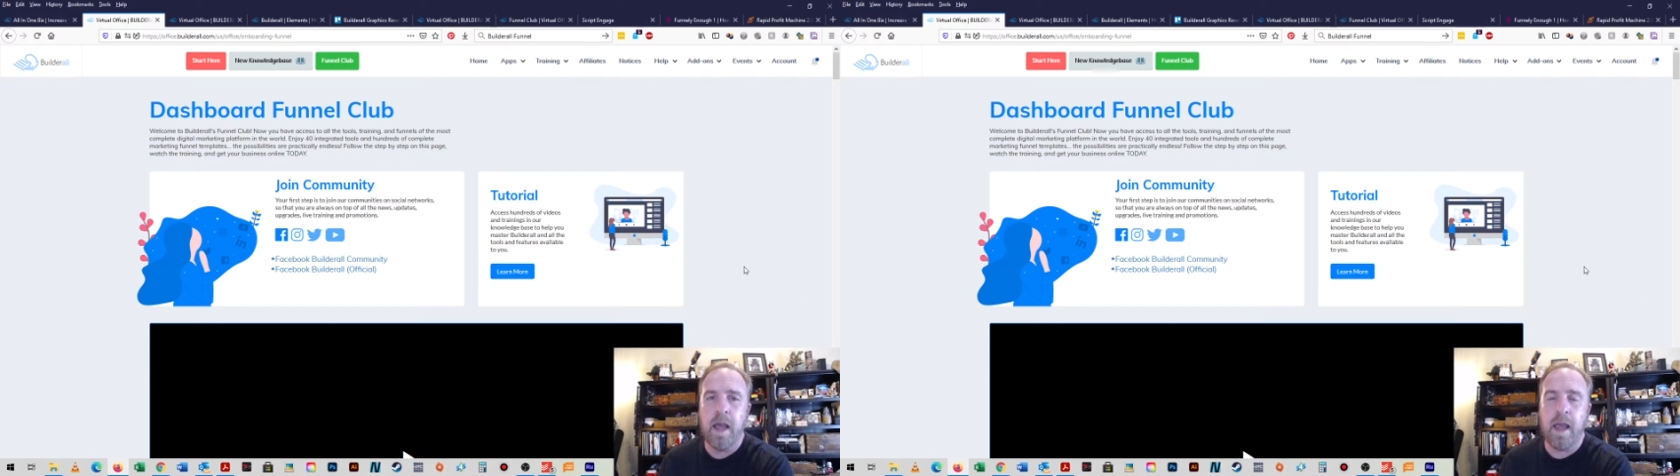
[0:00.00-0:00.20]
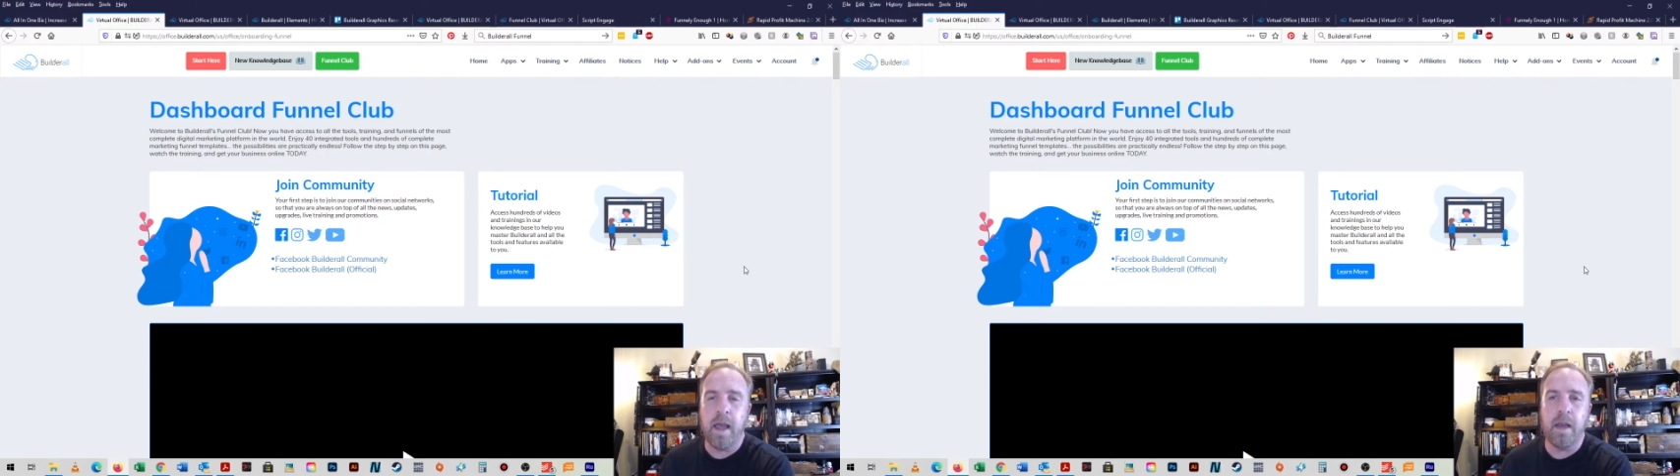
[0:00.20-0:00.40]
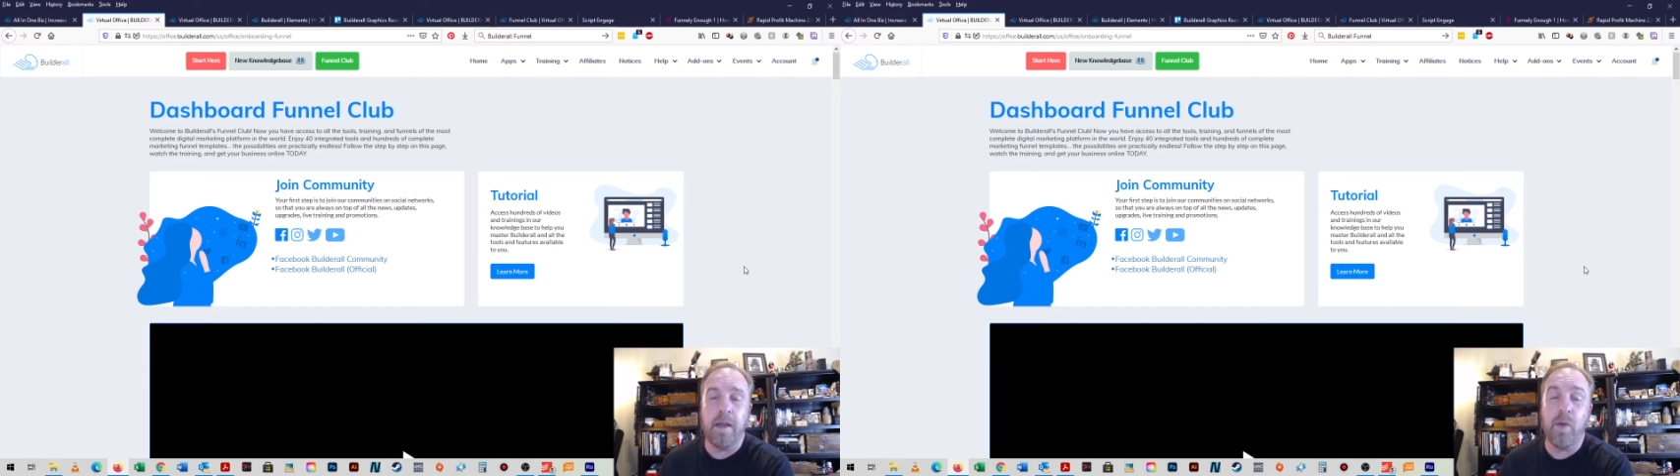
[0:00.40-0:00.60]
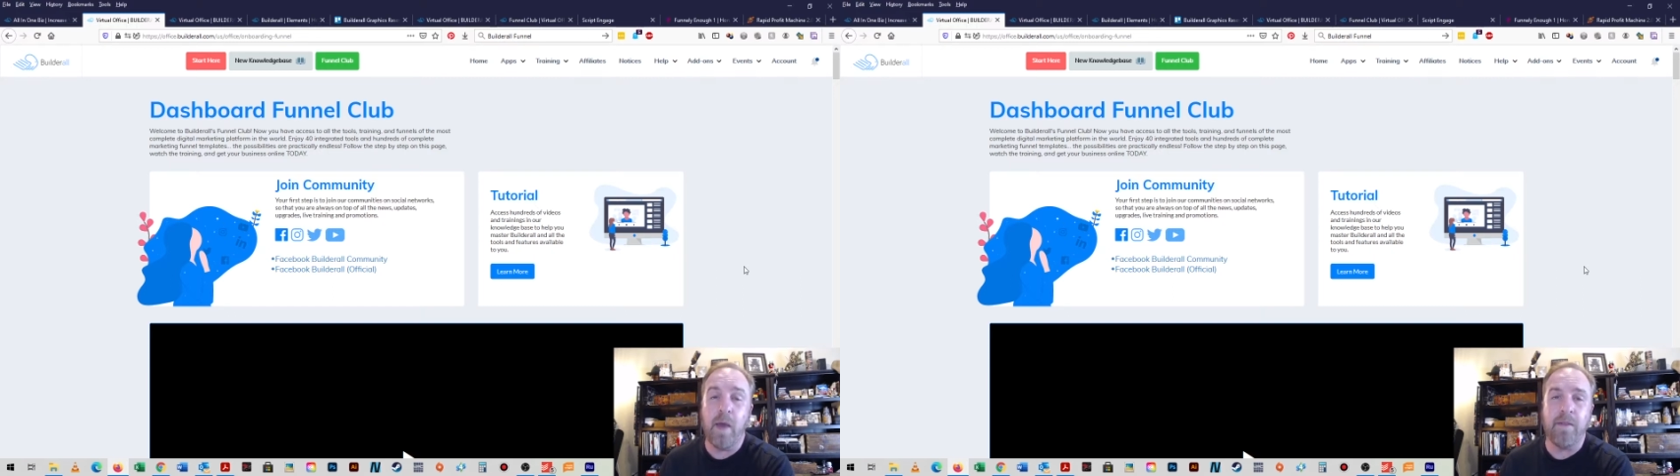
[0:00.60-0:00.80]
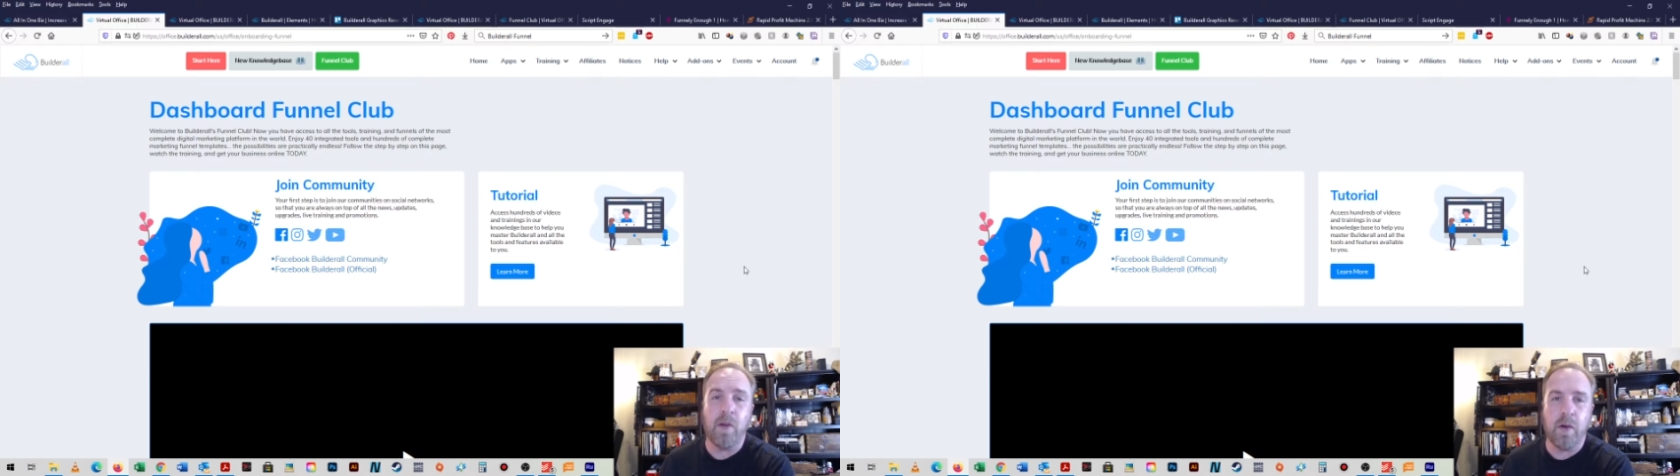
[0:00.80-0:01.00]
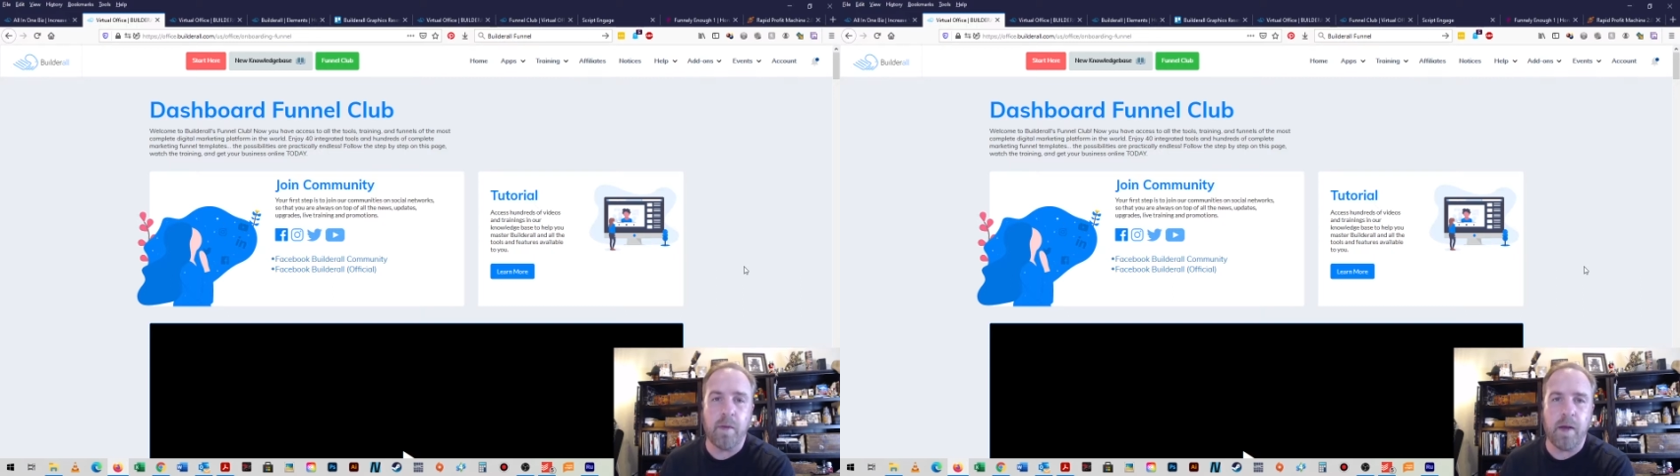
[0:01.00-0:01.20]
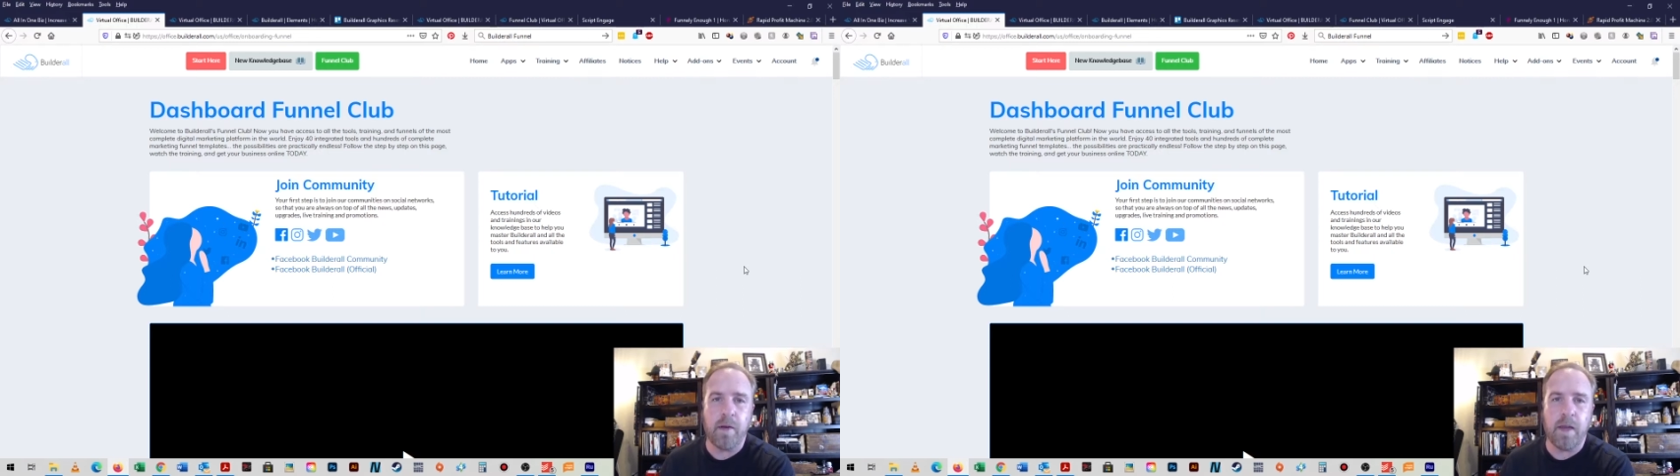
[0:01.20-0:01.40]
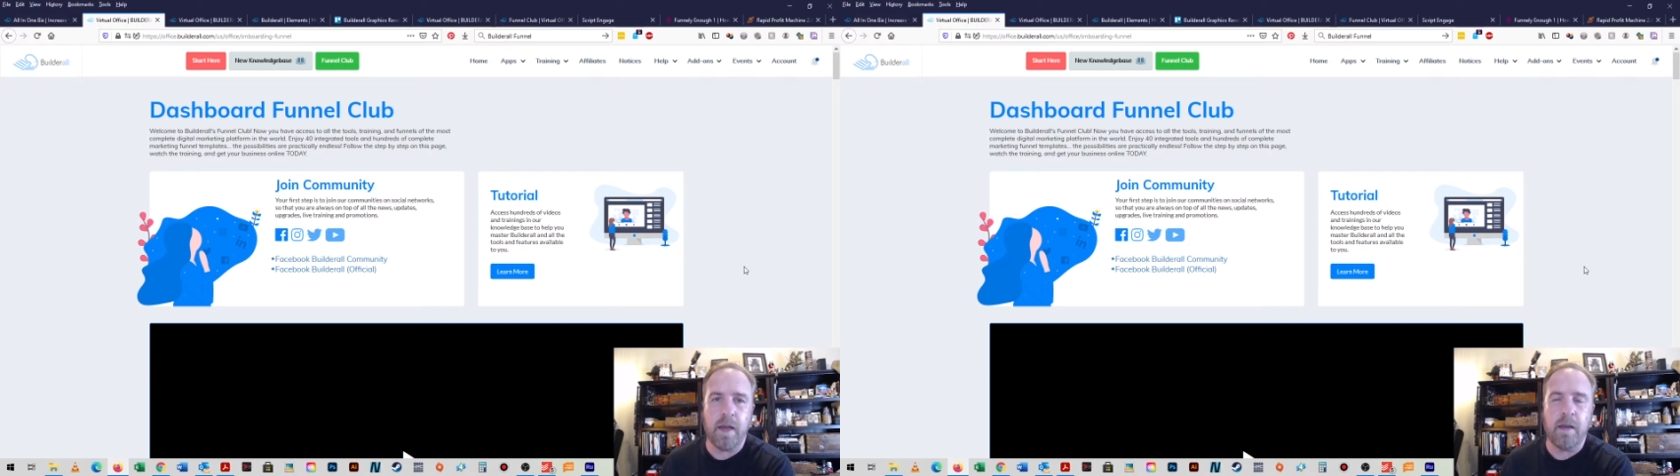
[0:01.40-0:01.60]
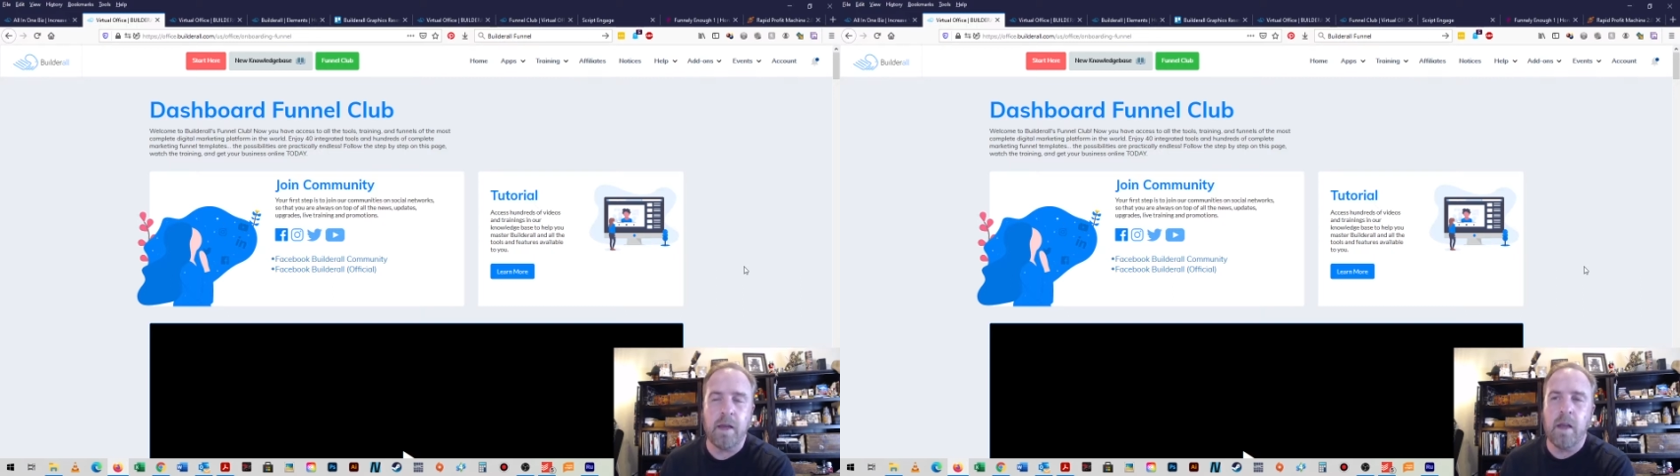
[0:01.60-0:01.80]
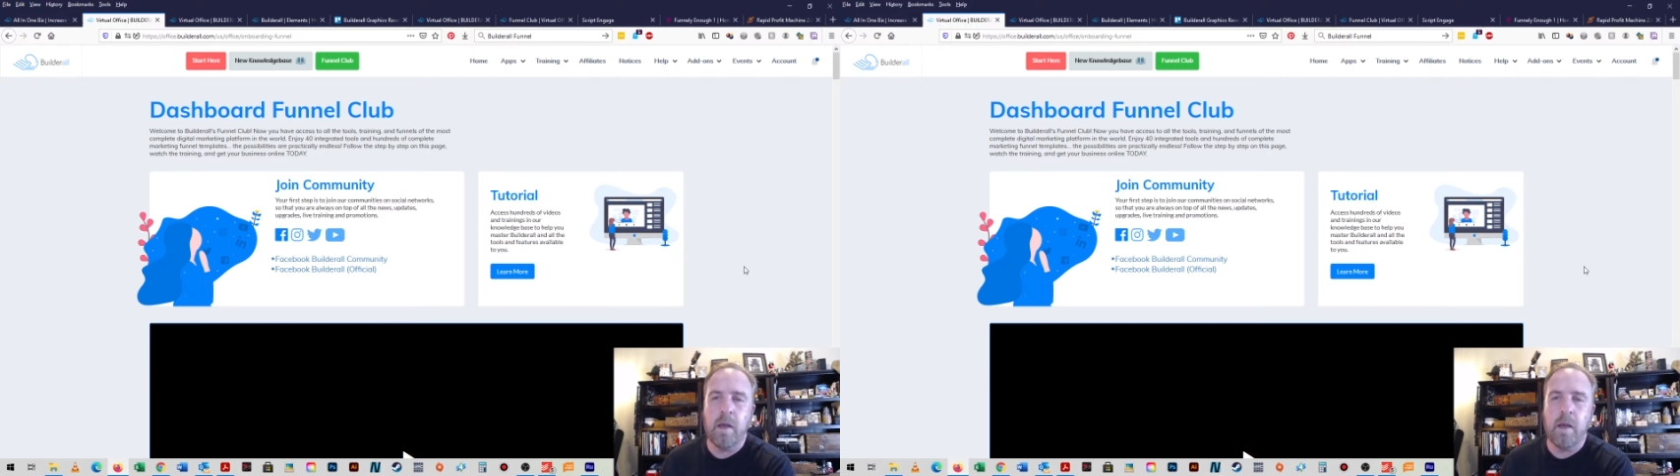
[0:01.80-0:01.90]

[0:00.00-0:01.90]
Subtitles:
And if you haven't heard about it yet,